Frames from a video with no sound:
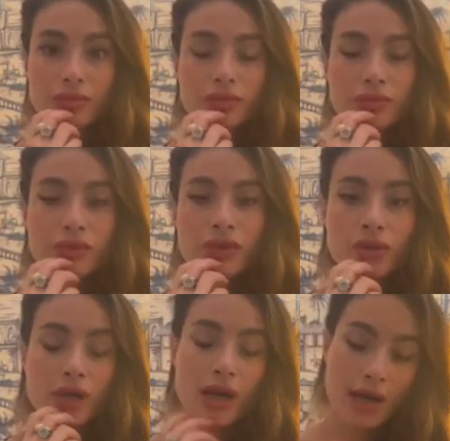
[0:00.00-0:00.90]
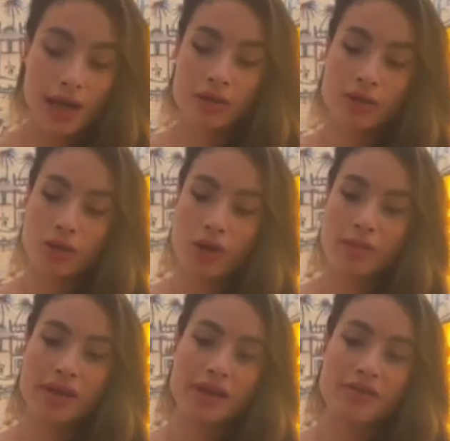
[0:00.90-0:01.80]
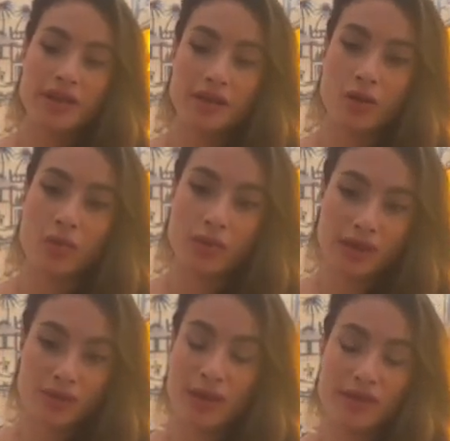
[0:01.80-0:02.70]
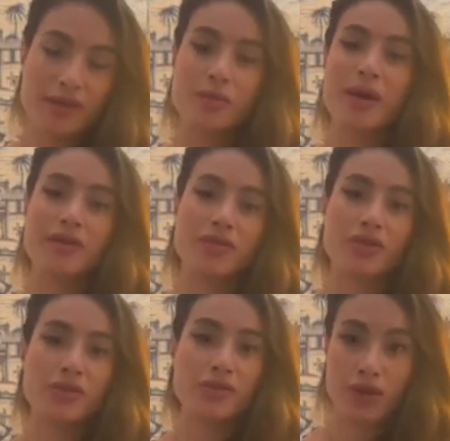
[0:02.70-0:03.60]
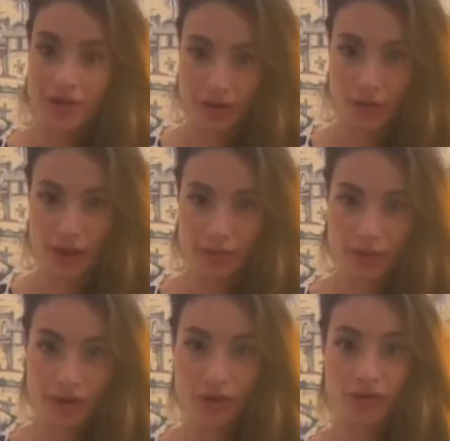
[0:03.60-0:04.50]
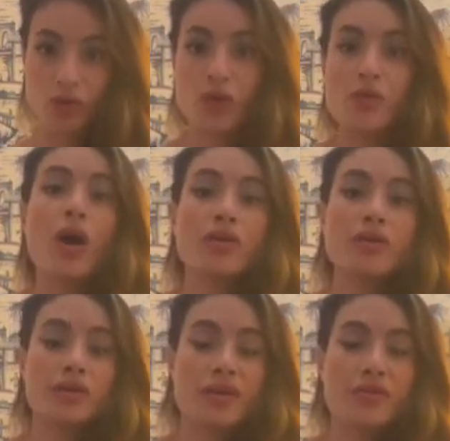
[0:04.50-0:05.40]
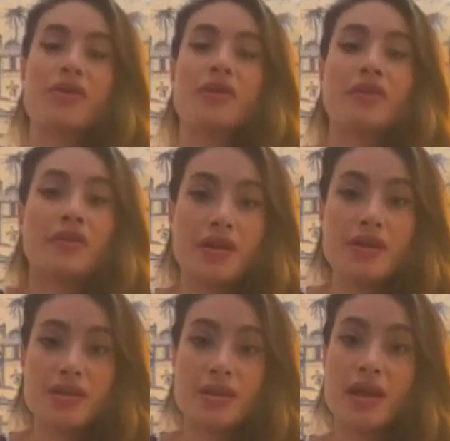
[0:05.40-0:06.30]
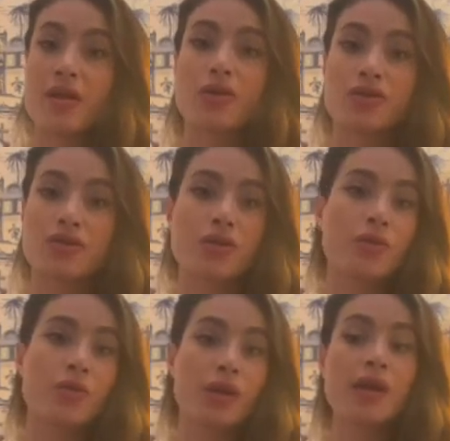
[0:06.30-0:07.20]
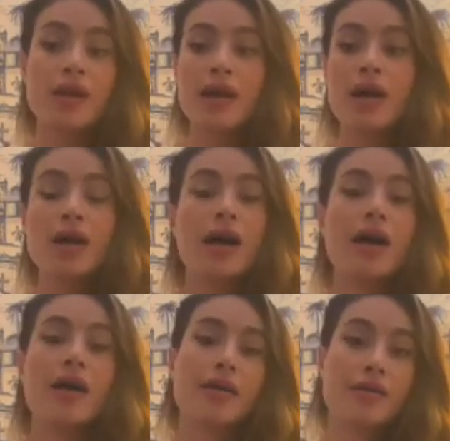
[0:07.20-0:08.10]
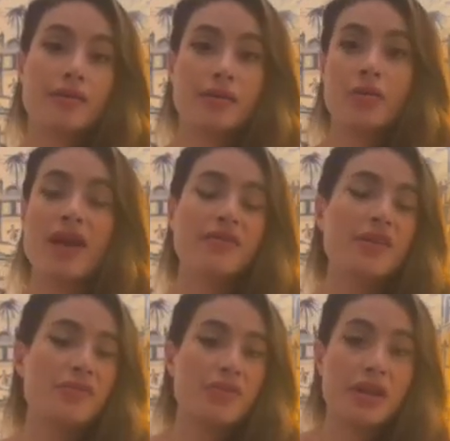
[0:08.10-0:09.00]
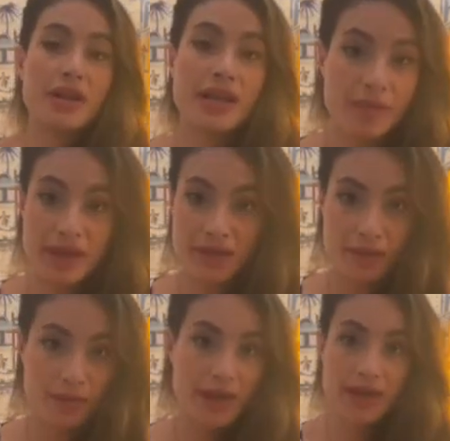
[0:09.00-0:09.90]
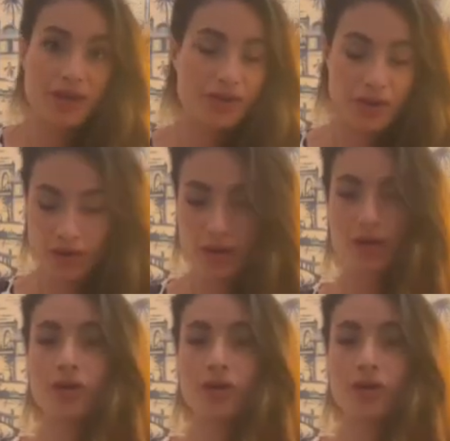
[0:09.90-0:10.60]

So I truly believe that commitment is personal for everyone, because we want different things, and also we have different limits by nature.